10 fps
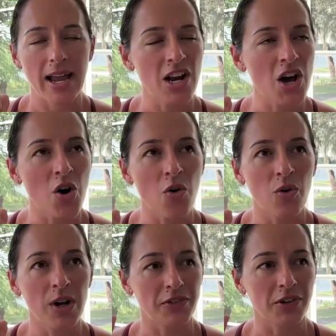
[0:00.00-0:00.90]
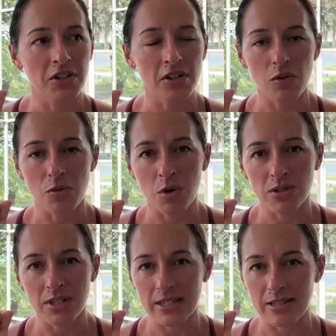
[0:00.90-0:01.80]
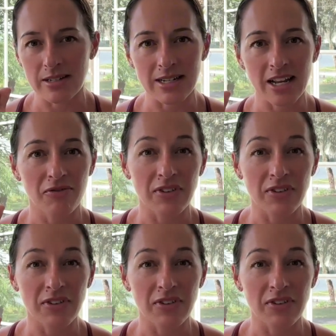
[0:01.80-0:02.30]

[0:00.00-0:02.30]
know if you're dealing with mold toxicity,